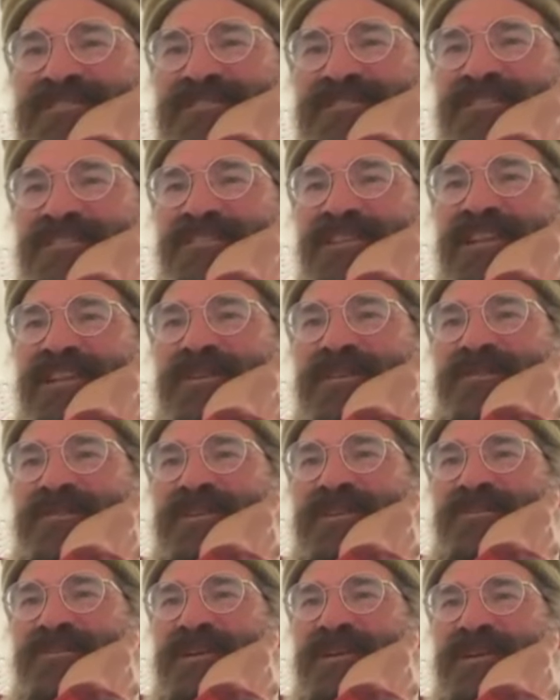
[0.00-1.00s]
Like
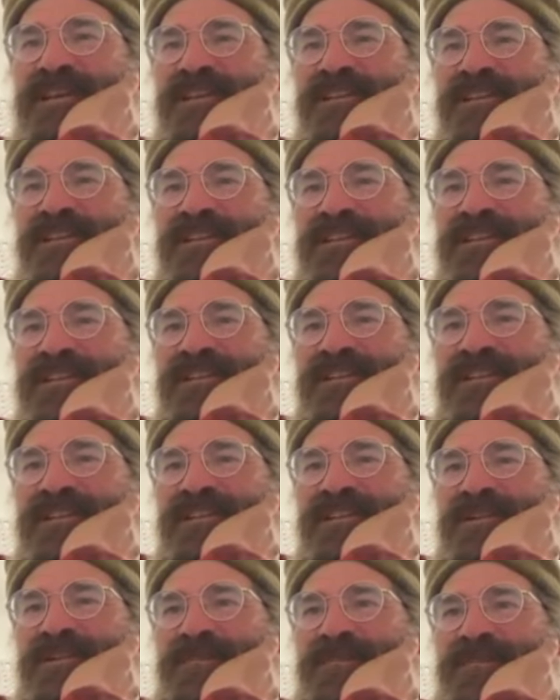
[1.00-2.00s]
when
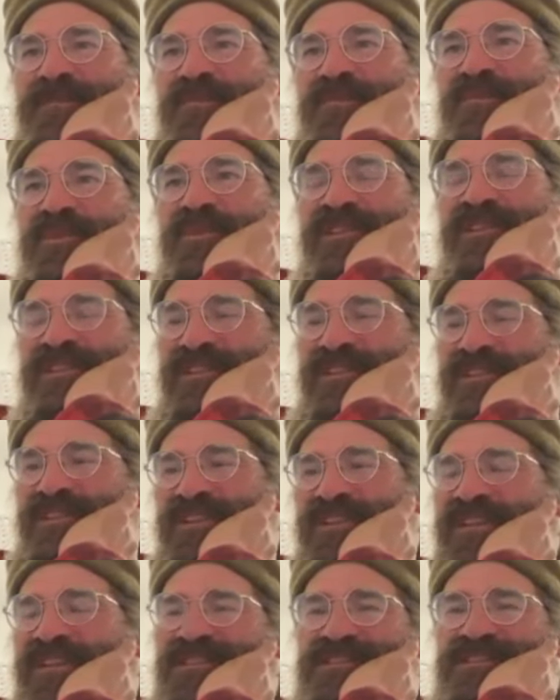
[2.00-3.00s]
the
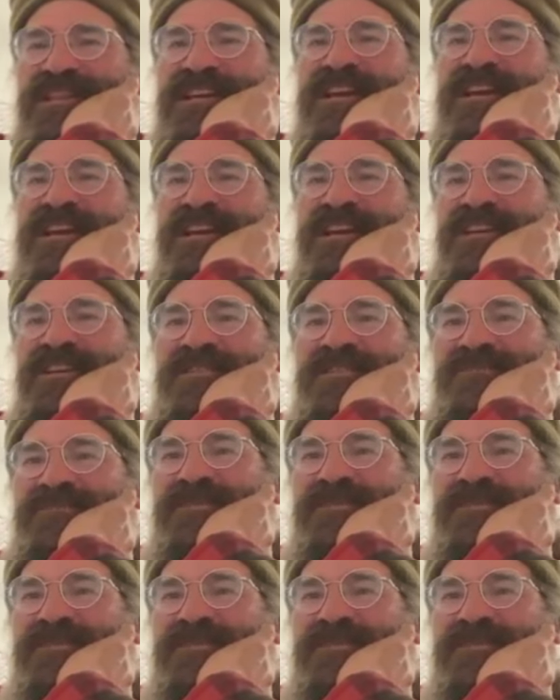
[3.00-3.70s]
thing is there,